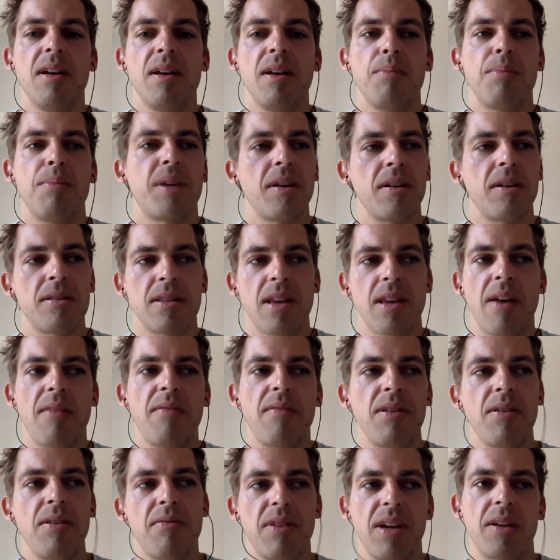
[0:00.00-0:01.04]
Because
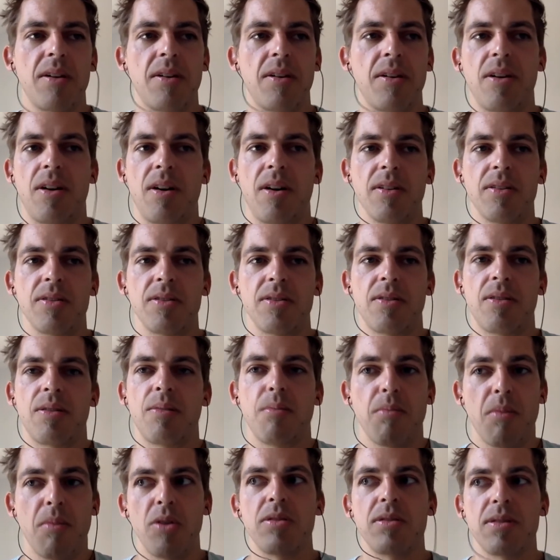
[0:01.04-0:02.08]
every rigger also, or
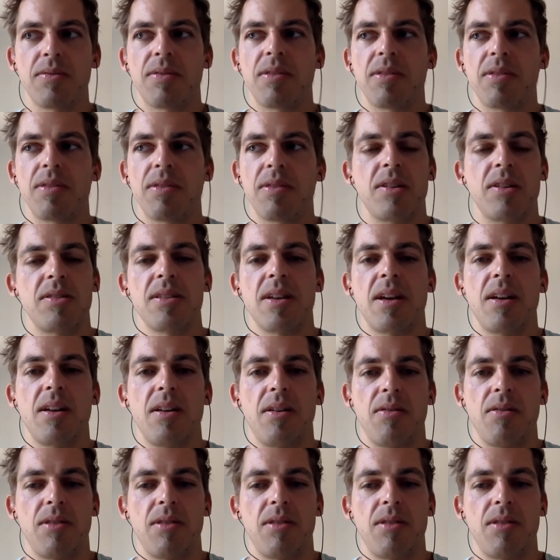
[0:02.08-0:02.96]
most of the riggers I know,